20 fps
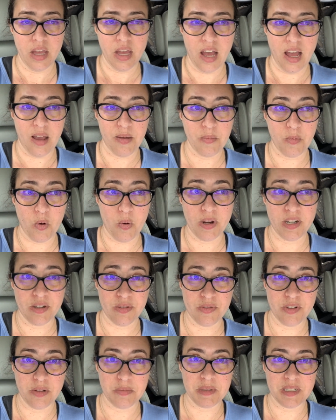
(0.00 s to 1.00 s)
I'm going to
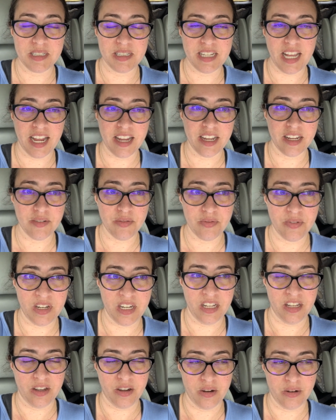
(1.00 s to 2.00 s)
film a second
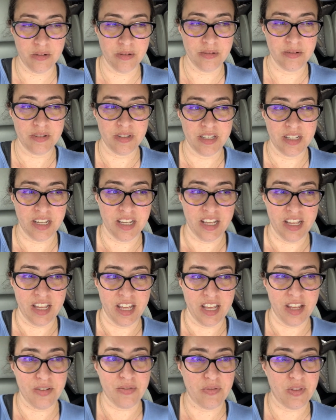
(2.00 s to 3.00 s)
video.
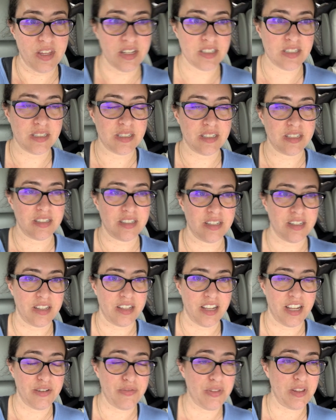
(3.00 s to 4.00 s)
If this
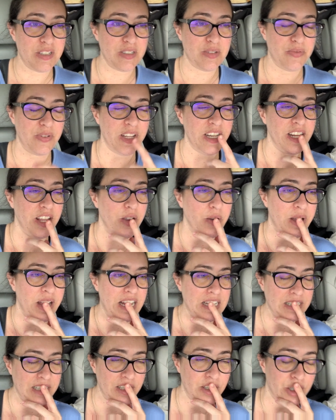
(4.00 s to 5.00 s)
if this video
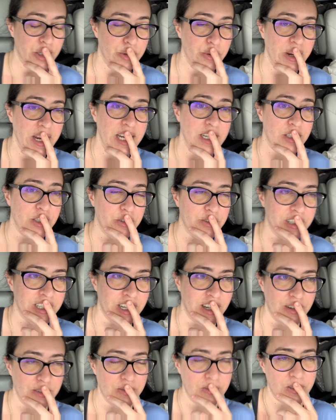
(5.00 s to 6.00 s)
has intrigued you
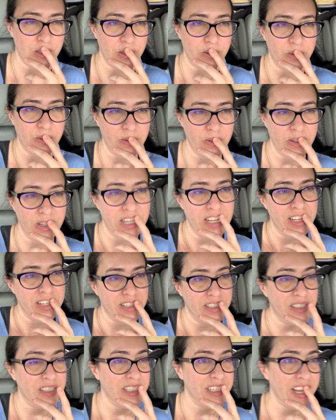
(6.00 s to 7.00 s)
enough to
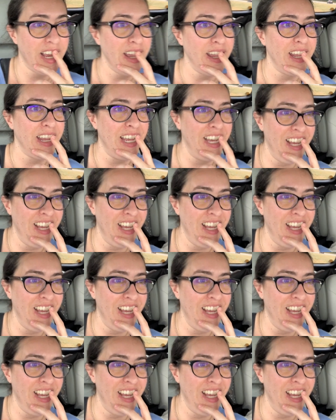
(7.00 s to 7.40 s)
stay